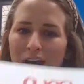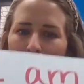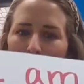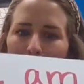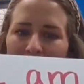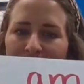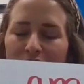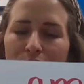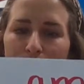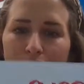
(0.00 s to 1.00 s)
help if
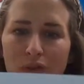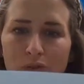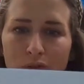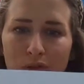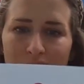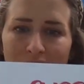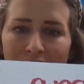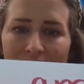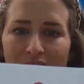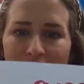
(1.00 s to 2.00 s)
you used
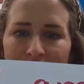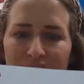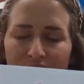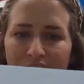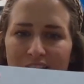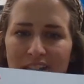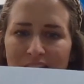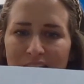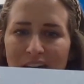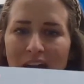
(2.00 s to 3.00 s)
these
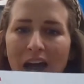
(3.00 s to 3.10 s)
phrases.